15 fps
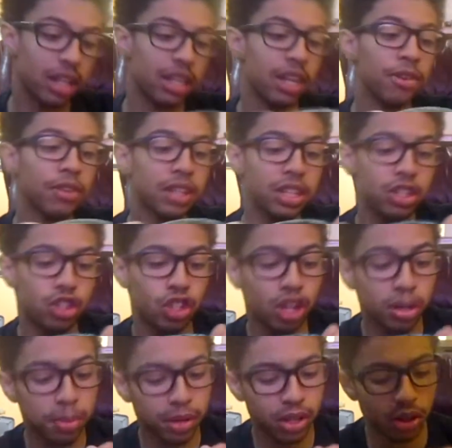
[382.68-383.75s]
it didn't really
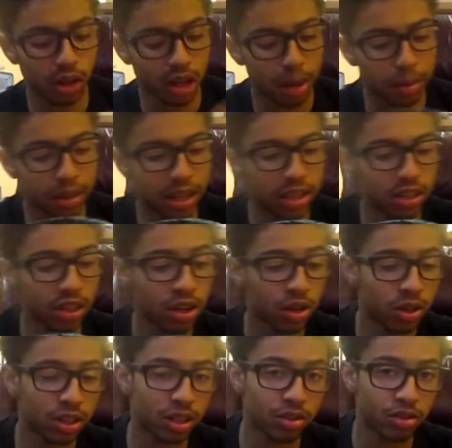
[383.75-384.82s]
chip until a couple days ago
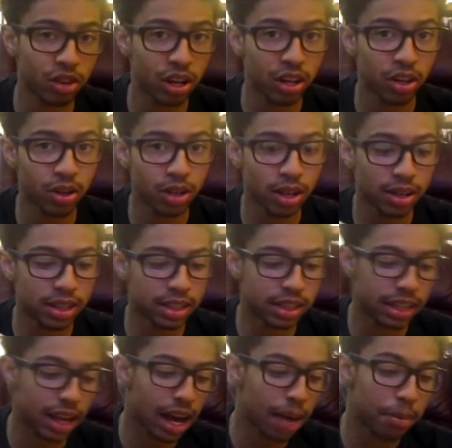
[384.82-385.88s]
because I was trying to go down this
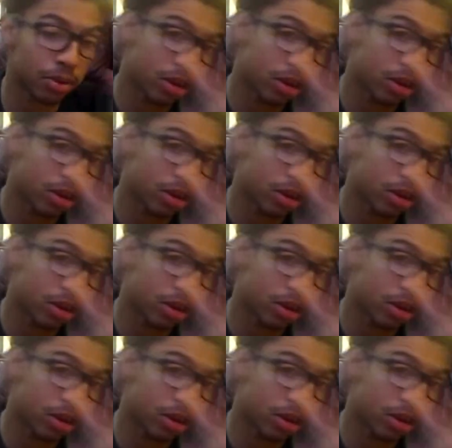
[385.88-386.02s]
gap.